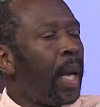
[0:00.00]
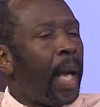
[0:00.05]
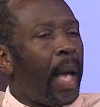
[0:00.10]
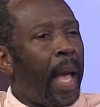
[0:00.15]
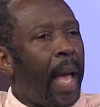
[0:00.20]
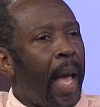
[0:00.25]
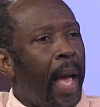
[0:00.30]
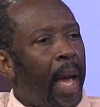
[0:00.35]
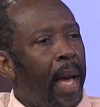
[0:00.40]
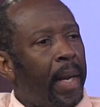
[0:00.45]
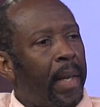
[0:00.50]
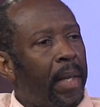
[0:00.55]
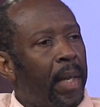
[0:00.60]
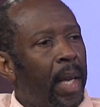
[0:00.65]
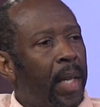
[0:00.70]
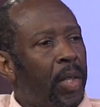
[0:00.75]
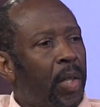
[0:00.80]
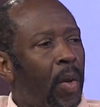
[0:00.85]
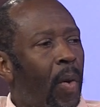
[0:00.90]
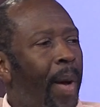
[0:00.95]
And
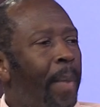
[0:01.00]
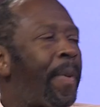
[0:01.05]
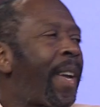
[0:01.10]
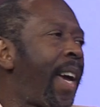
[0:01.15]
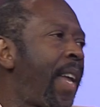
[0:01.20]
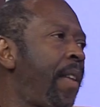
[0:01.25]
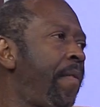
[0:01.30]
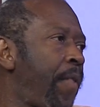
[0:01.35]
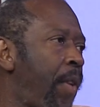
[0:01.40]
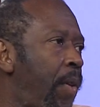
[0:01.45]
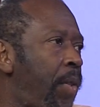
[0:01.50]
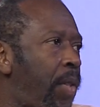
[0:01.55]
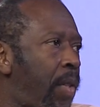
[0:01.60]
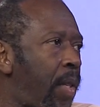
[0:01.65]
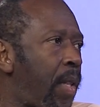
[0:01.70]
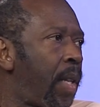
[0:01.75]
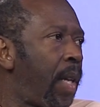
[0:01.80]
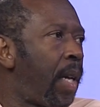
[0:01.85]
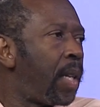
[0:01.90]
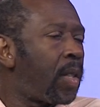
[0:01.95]
uh, so I'm kind of used
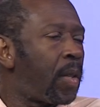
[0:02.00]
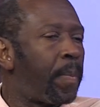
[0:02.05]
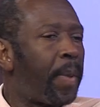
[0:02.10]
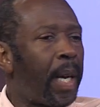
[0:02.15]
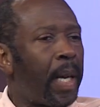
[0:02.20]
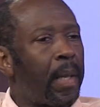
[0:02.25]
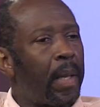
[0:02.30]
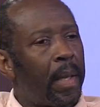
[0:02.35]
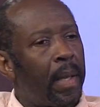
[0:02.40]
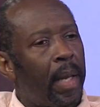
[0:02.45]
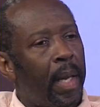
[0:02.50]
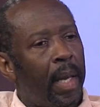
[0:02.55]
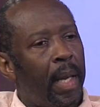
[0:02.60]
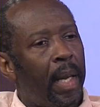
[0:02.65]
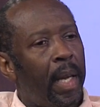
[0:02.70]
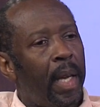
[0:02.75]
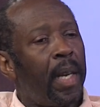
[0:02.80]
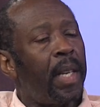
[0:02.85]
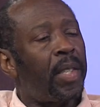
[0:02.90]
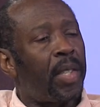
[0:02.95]
to this. But
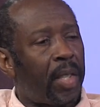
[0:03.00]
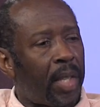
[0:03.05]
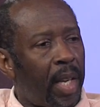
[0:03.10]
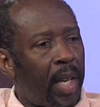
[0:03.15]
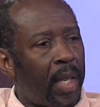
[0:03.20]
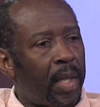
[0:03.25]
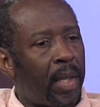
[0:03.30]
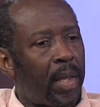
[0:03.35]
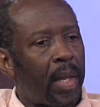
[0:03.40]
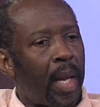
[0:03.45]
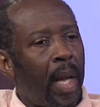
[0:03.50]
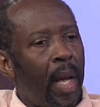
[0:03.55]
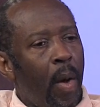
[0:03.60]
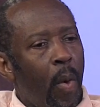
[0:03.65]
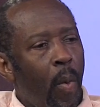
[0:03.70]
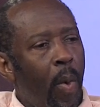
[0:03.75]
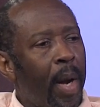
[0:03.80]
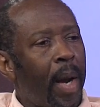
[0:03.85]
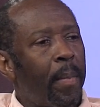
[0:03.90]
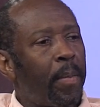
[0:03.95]
in a sense,
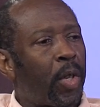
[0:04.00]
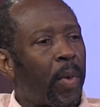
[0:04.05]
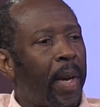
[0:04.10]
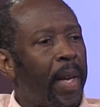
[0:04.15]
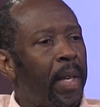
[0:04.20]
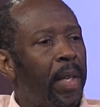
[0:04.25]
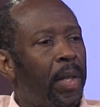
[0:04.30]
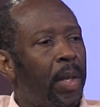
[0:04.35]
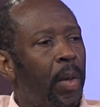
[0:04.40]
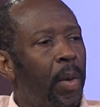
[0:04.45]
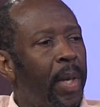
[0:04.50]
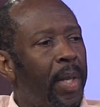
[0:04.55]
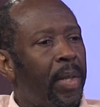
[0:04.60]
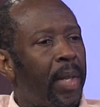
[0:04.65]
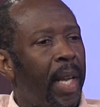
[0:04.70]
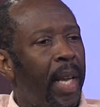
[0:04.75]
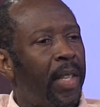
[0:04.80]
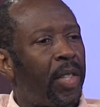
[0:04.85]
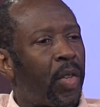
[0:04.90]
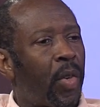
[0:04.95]
what I'm trying to do is,
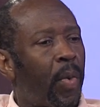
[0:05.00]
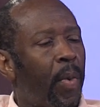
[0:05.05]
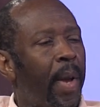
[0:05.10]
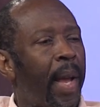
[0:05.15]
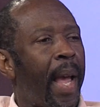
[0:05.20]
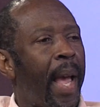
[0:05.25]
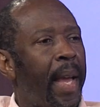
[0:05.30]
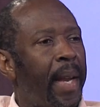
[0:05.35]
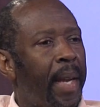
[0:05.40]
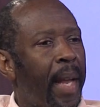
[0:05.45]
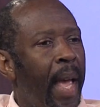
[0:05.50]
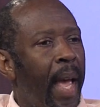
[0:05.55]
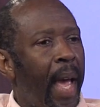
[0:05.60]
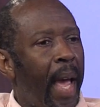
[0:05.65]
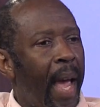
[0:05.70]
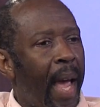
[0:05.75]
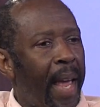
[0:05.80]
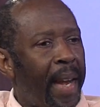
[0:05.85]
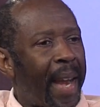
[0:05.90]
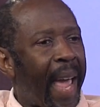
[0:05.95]
is create
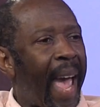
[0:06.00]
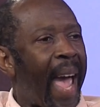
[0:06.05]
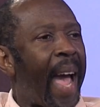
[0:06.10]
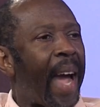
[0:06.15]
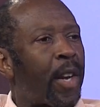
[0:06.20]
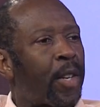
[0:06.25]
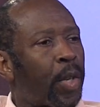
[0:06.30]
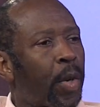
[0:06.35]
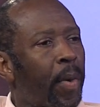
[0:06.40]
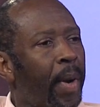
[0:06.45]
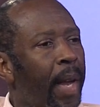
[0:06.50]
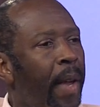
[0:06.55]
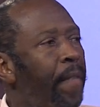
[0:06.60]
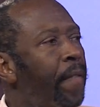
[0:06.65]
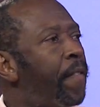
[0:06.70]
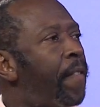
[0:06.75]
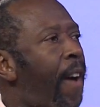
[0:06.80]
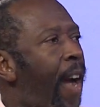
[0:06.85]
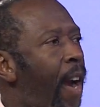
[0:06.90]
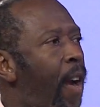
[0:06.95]
an actor
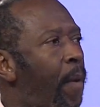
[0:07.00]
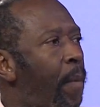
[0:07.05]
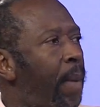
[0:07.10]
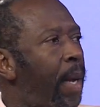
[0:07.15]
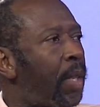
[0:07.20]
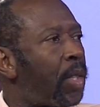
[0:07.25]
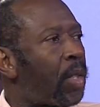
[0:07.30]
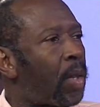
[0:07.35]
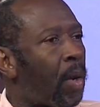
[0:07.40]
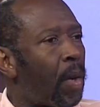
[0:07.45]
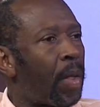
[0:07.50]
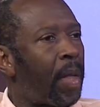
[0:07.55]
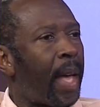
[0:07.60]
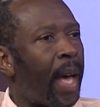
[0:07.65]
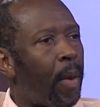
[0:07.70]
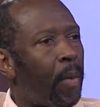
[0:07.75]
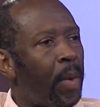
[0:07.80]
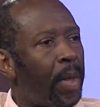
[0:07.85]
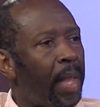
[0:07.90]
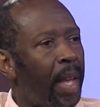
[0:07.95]
environment so
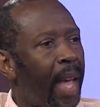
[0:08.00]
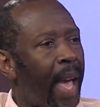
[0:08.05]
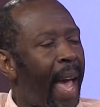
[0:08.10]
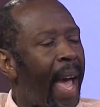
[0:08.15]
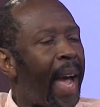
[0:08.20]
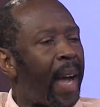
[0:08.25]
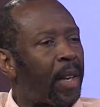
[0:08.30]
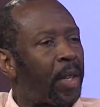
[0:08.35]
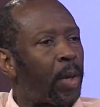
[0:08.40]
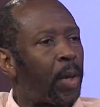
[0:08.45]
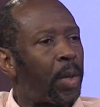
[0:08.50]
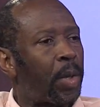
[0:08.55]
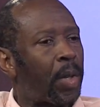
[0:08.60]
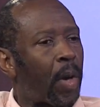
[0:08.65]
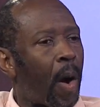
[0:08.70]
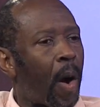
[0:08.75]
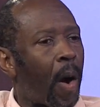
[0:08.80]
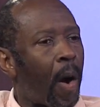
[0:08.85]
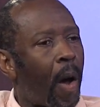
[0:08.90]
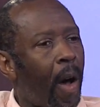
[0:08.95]
that when the actors
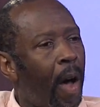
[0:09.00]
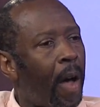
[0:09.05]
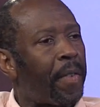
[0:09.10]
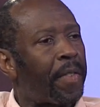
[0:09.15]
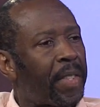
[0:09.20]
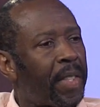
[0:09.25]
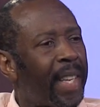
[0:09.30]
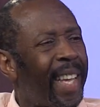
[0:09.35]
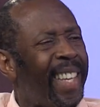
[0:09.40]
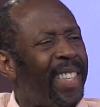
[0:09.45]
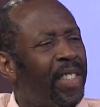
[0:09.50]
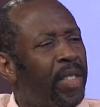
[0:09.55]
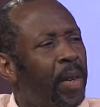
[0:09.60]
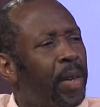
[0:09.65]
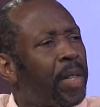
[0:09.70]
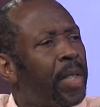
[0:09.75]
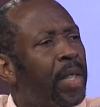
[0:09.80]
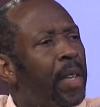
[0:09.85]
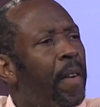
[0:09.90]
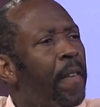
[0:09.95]
are off stage, they're
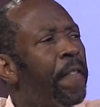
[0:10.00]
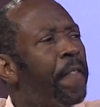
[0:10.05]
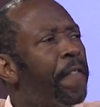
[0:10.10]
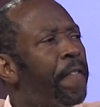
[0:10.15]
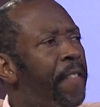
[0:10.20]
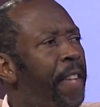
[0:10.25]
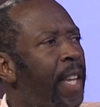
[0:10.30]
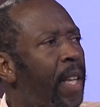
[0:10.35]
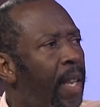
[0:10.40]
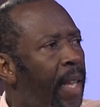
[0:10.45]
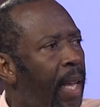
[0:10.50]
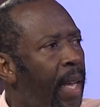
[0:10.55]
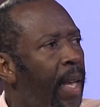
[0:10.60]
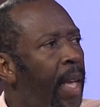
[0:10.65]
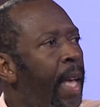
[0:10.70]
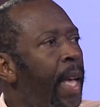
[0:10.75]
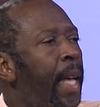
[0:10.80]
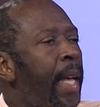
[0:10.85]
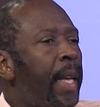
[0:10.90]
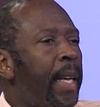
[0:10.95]
still feeling
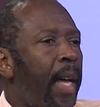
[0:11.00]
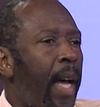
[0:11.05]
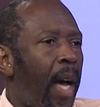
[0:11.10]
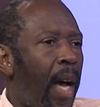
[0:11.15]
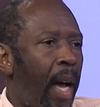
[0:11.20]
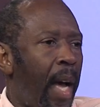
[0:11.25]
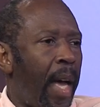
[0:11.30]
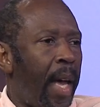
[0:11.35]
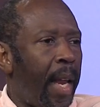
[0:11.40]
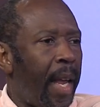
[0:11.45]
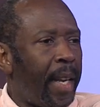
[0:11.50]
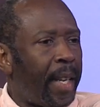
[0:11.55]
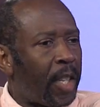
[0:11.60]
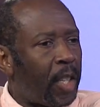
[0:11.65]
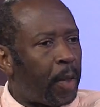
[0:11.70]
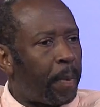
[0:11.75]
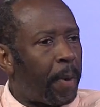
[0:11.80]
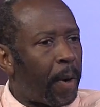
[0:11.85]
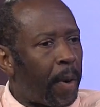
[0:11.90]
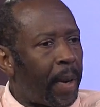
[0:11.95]
uh, and
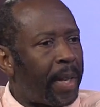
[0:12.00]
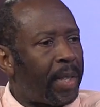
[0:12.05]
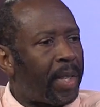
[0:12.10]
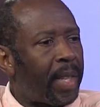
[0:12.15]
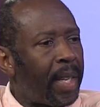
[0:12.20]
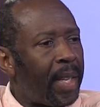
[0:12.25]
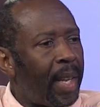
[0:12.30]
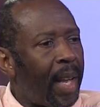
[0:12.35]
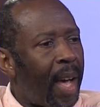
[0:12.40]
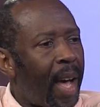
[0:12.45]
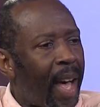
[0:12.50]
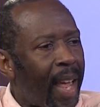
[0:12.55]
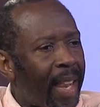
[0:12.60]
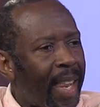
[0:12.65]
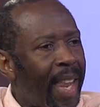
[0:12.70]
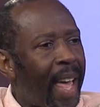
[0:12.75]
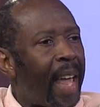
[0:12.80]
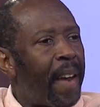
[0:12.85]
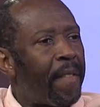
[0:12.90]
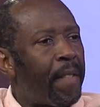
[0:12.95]
experiencing a
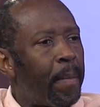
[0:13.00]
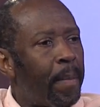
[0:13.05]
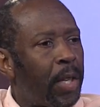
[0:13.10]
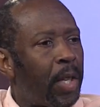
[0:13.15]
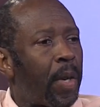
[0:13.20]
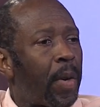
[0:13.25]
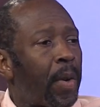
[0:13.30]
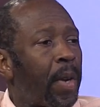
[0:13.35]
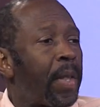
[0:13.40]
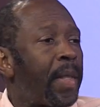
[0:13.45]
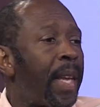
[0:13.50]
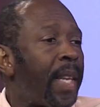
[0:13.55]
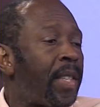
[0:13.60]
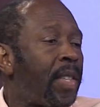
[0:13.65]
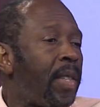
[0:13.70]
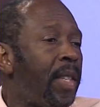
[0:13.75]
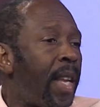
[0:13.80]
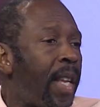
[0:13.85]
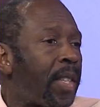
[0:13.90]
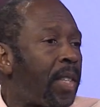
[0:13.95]
lot of the material
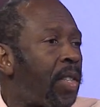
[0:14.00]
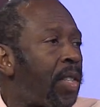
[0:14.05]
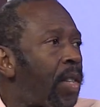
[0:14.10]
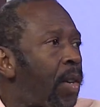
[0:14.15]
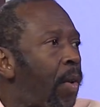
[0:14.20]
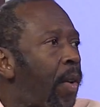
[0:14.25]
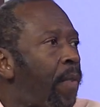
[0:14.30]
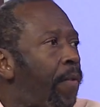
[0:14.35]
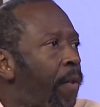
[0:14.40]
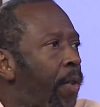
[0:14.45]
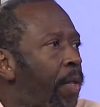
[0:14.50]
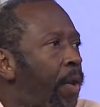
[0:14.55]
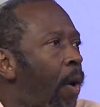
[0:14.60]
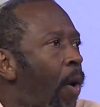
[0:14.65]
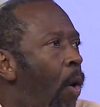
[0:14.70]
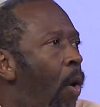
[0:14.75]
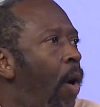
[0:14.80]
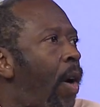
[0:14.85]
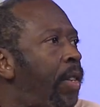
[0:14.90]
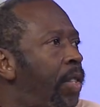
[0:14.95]
that's necessary for their
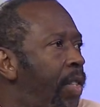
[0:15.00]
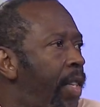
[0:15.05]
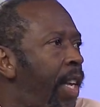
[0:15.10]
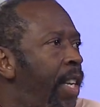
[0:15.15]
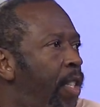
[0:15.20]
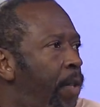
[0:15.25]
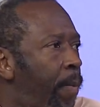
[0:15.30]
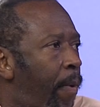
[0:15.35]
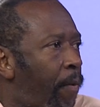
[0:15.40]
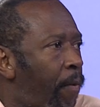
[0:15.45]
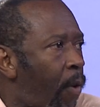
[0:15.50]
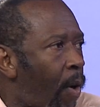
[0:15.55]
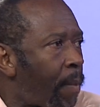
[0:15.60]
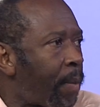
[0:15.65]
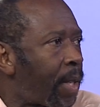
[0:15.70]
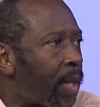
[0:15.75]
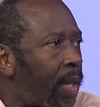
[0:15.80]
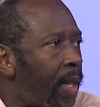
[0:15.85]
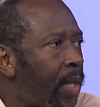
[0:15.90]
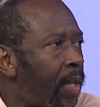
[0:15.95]
on-stage
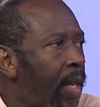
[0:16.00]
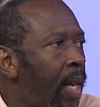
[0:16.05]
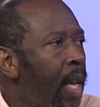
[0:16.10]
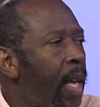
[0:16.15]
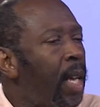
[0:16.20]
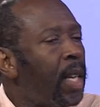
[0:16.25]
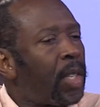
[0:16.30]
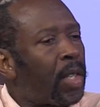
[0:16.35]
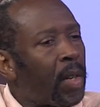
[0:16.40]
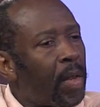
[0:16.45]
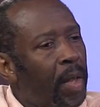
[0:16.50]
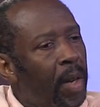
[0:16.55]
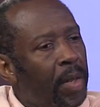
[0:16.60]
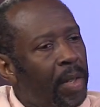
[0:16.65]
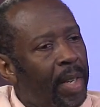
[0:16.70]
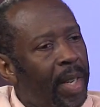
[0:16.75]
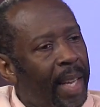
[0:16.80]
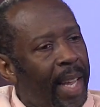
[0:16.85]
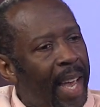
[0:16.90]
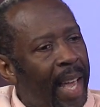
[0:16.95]
performances. So
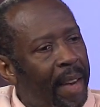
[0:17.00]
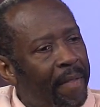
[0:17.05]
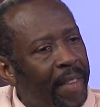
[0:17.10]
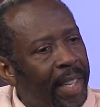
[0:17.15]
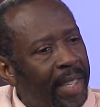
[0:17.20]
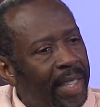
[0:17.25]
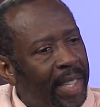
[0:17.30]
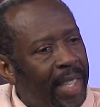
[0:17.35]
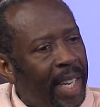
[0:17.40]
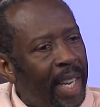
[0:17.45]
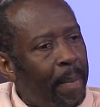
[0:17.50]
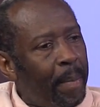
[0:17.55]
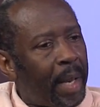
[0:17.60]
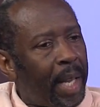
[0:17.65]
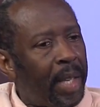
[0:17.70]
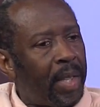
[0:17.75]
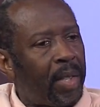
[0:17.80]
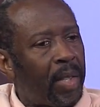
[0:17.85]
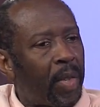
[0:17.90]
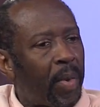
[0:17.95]
there's a kind of a
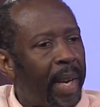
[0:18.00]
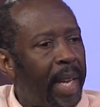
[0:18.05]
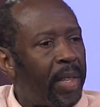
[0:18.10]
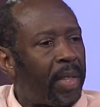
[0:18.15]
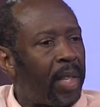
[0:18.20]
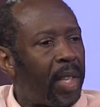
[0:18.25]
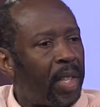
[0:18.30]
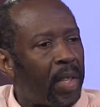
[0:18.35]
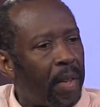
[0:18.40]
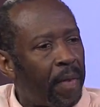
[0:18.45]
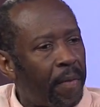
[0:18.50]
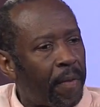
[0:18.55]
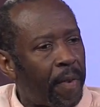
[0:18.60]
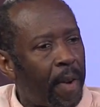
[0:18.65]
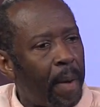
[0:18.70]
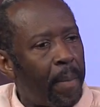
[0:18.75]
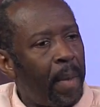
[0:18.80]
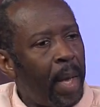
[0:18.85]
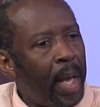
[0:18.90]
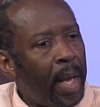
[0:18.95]
seamless transition
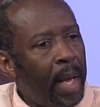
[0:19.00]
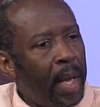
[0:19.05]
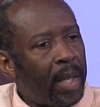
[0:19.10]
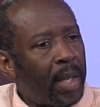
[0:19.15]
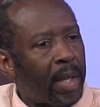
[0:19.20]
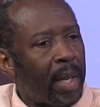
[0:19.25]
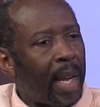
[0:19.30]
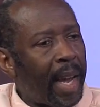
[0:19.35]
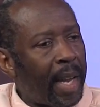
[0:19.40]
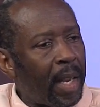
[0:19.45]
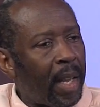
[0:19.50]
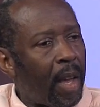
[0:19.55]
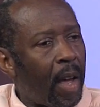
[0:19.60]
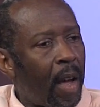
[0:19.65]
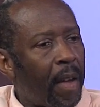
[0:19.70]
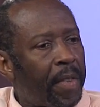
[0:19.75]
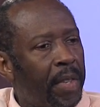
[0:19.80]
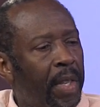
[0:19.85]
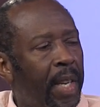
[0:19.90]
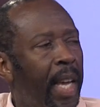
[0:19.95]
from slightly
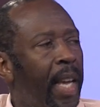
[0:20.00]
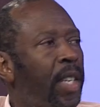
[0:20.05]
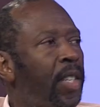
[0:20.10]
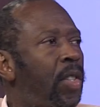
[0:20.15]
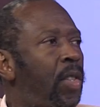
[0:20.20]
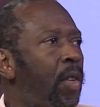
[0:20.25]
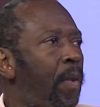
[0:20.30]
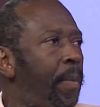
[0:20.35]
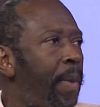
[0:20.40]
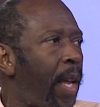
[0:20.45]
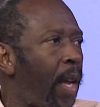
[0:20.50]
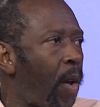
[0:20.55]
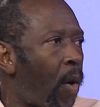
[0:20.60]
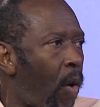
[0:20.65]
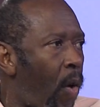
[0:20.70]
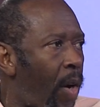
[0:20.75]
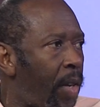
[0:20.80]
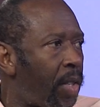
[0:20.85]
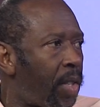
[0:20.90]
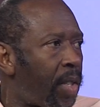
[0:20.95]
off stage to being
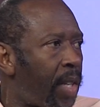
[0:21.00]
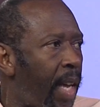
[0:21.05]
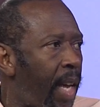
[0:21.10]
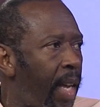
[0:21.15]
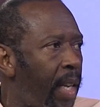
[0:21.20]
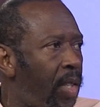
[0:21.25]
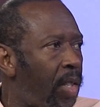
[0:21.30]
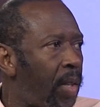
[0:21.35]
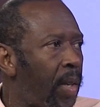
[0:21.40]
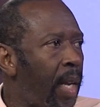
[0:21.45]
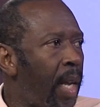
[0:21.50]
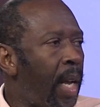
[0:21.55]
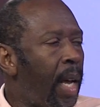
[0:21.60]
on stage.